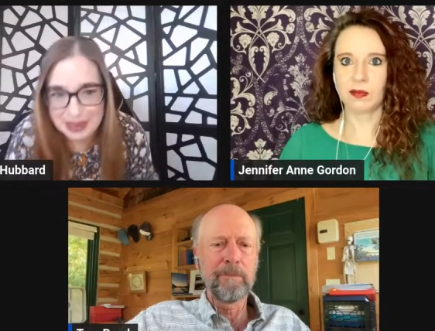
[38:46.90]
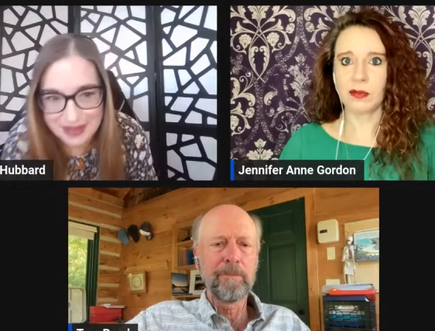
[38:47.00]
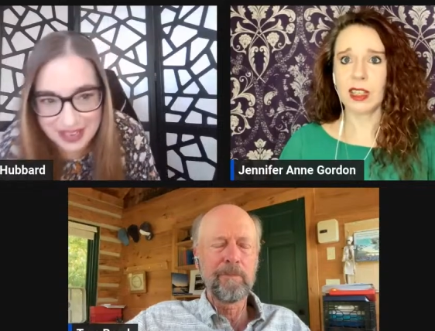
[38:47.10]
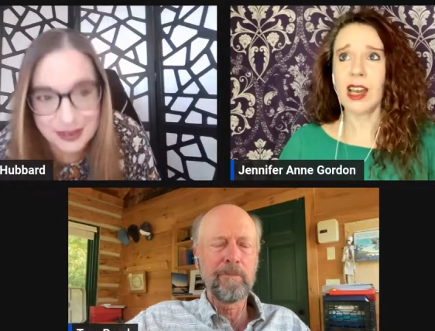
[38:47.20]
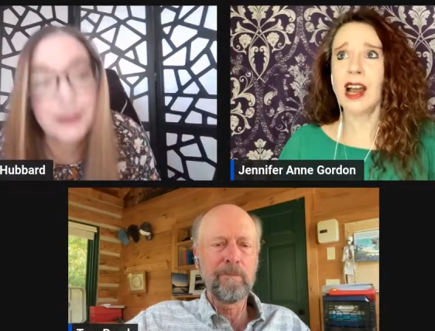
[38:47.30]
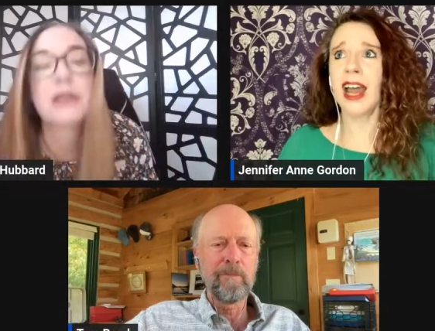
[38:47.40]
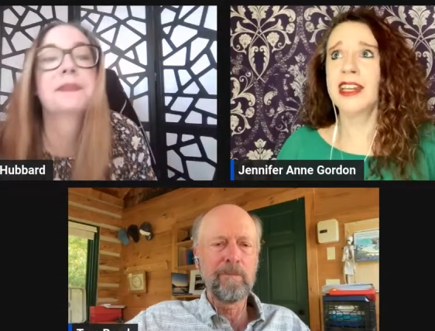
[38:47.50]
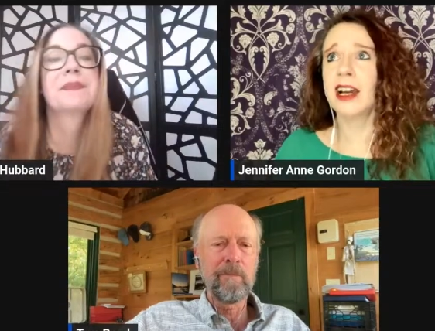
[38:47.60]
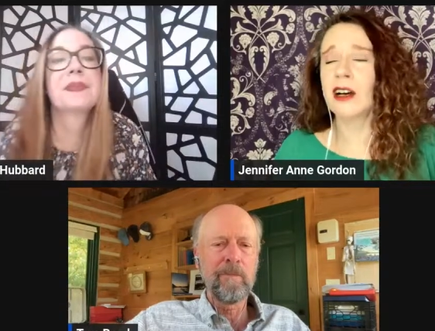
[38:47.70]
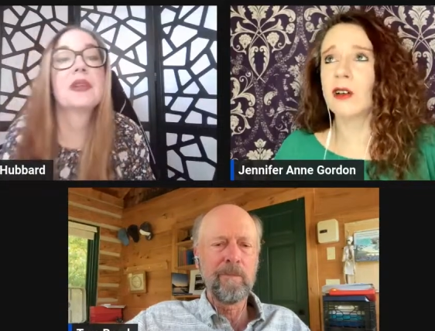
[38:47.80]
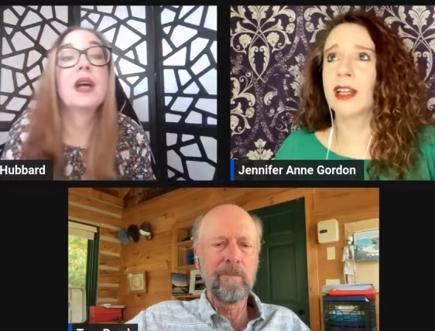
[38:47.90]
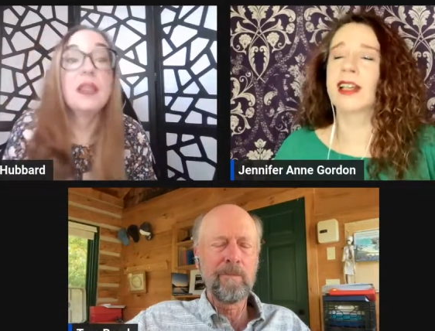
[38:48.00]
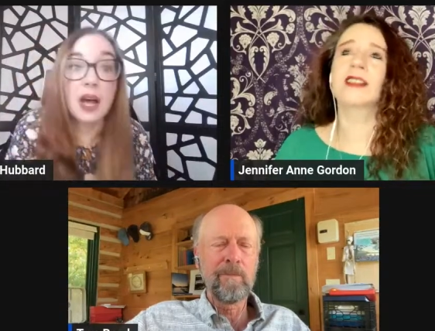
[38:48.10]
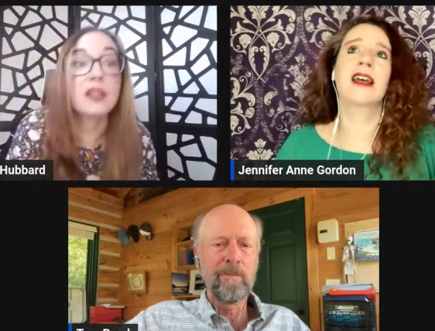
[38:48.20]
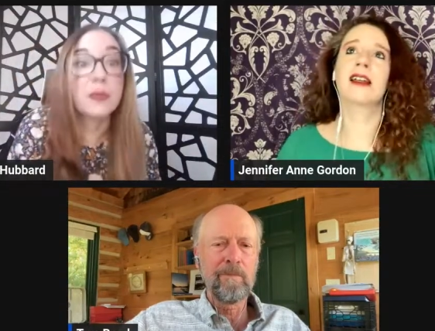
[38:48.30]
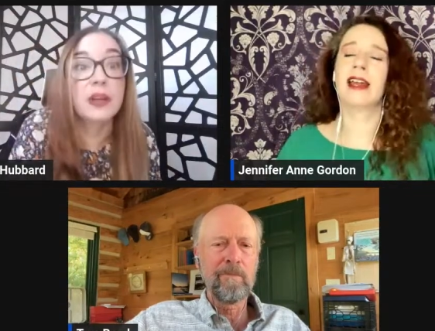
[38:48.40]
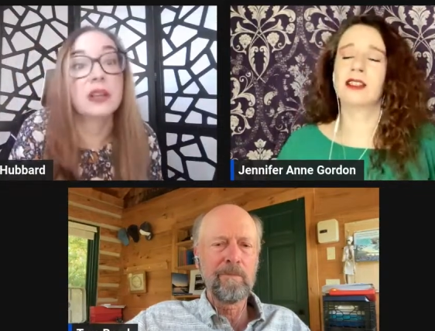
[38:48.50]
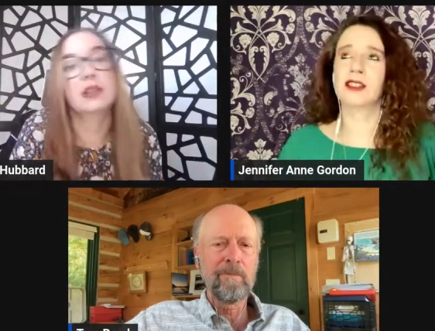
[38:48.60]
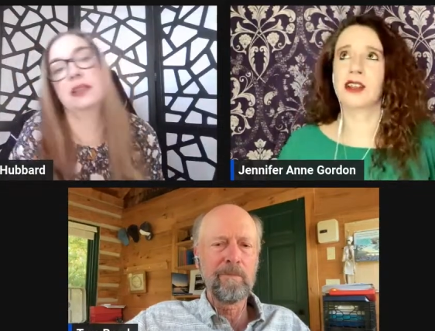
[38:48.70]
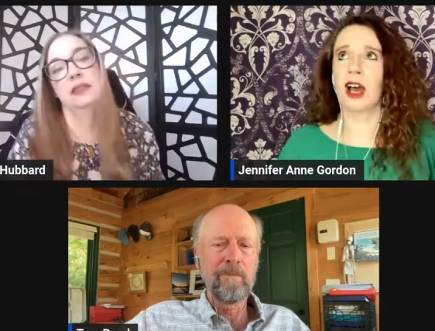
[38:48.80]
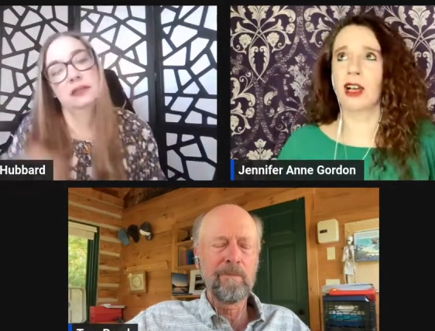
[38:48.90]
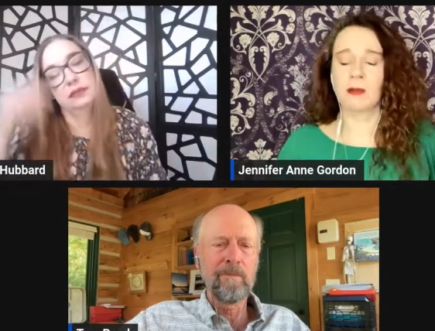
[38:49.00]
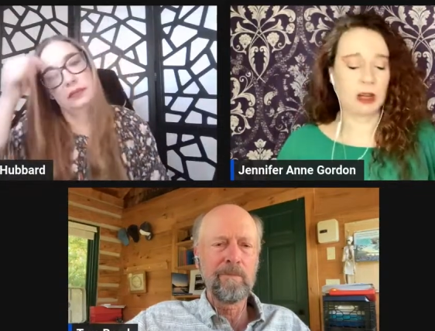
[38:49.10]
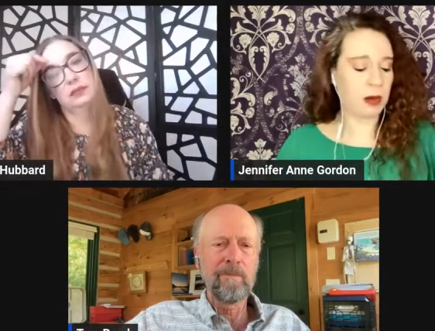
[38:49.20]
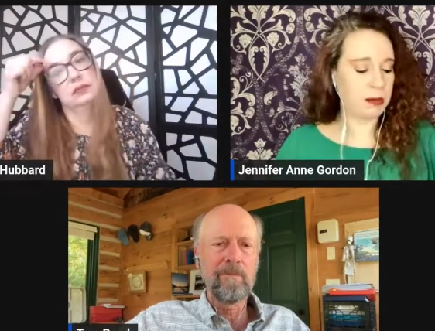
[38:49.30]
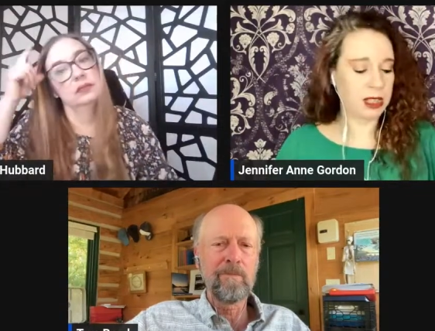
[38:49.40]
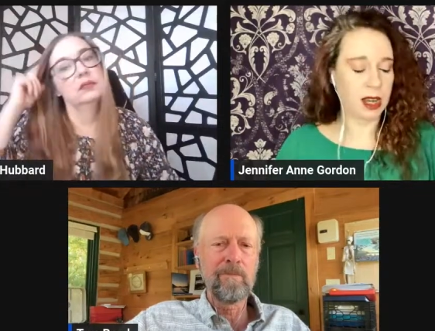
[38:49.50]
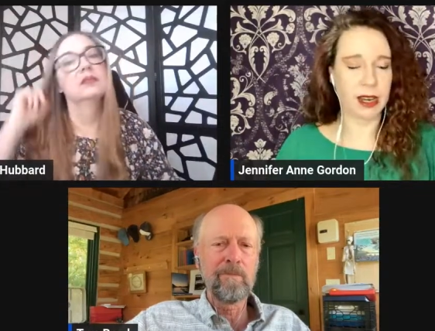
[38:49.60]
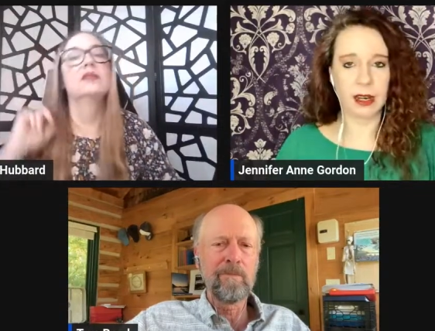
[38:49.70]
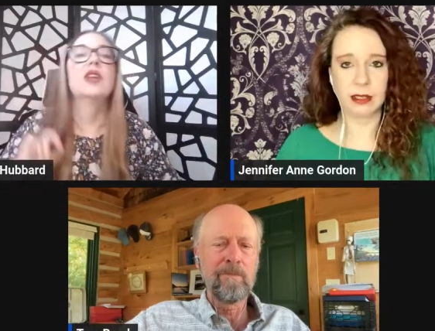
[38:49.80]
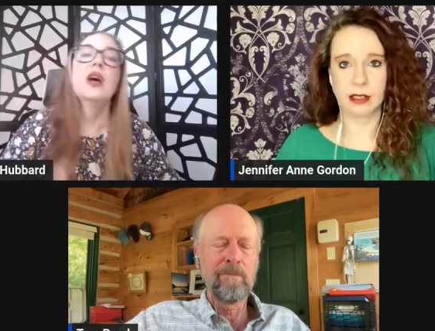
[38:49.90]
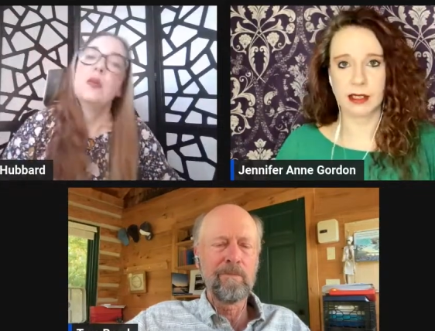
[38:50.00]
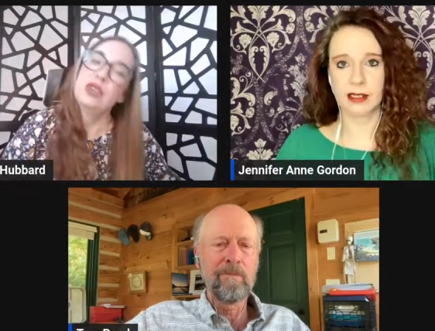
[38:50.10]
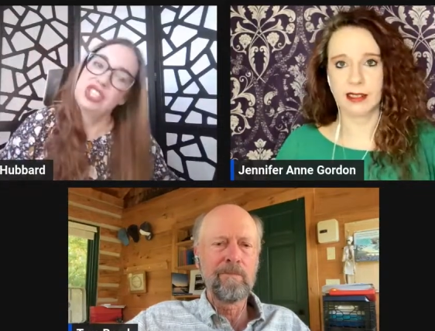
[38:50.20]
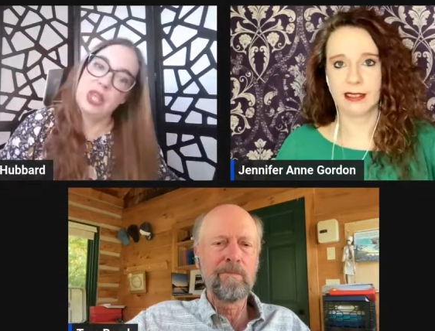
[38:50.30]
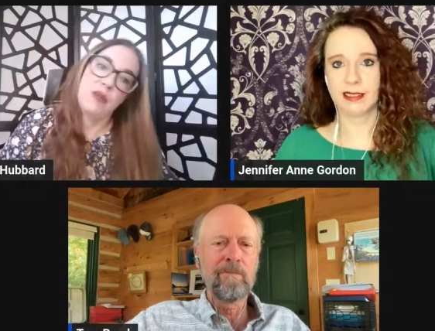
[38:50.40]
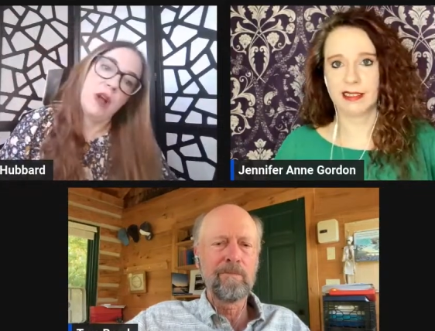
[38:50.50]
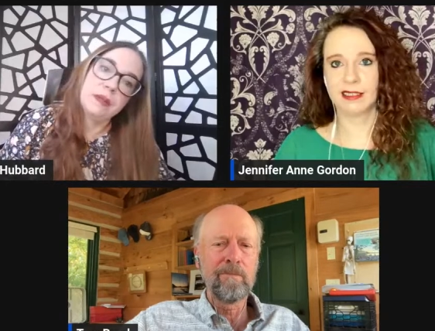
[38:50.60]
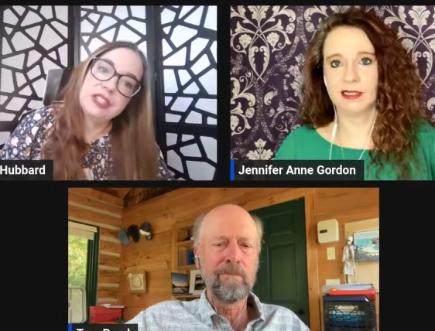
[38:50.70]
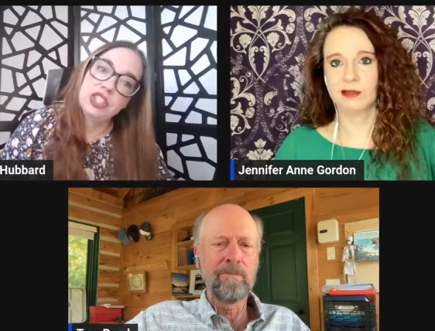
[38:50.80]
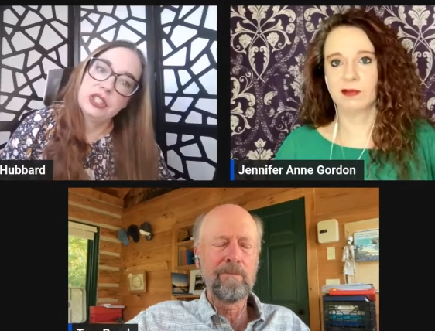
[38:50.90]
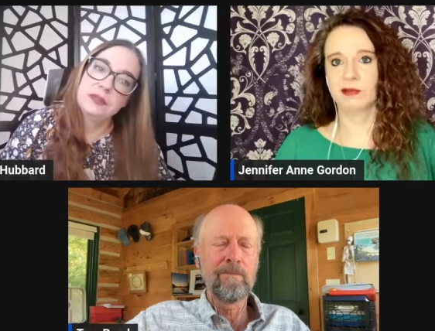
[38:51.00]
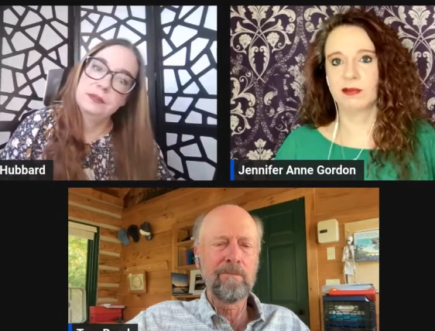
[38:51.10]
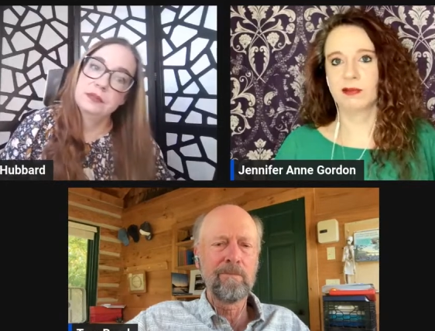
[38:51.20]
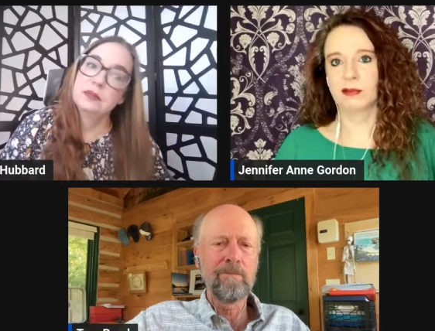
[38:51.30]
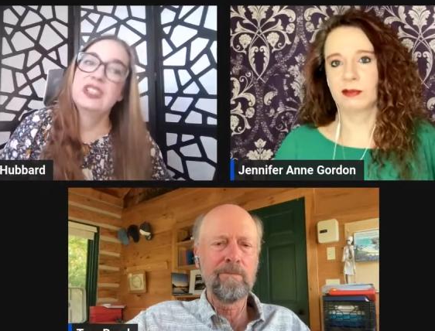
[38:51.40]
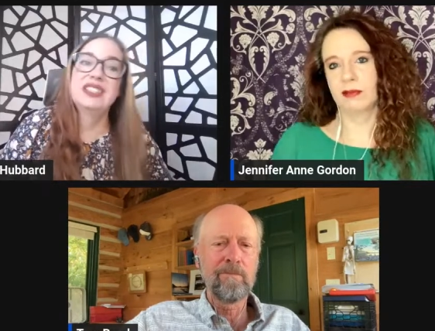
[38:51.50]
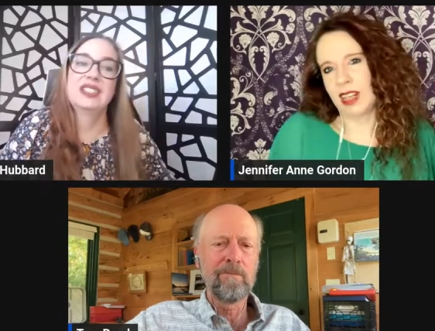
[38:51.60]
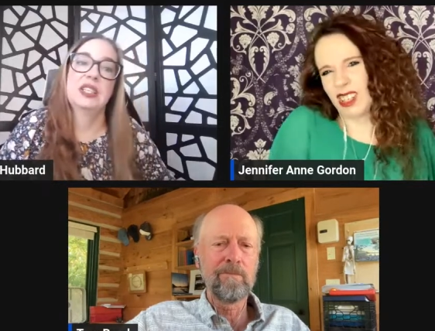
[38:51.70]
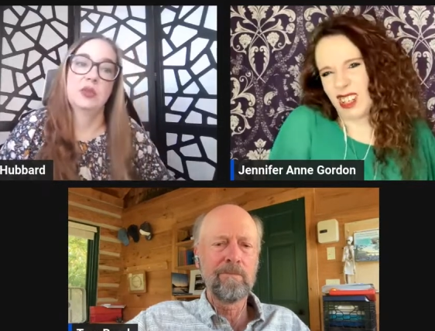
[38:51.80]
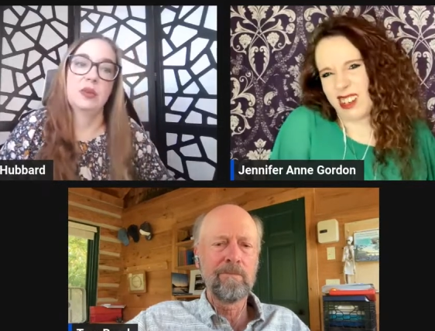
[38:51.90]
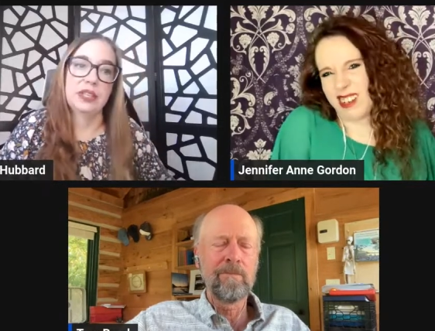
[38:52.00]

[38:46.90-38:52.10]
Speaker 1: about. I'm like, I know, unless they like stalk my website,
Speaker 2: which they probably should. It's a nice.